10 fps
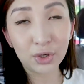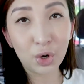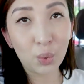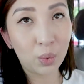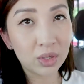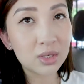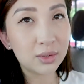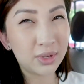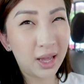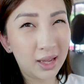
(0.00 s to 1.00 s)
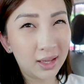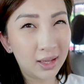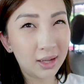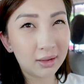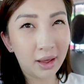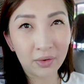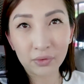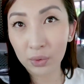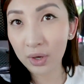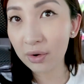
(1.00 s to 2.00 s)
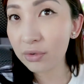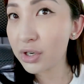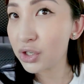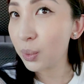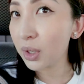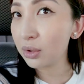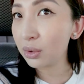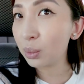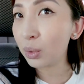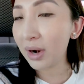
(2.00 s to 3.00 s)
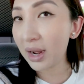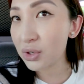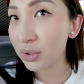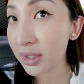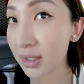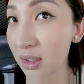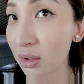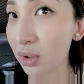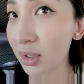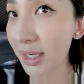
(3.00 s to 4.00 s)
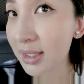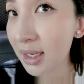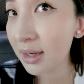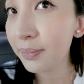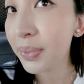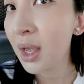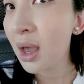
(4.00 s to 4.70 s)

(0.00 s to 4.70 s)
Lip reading: You don't want to look cakey and like full coverage. You want to look more natural and still look like skin.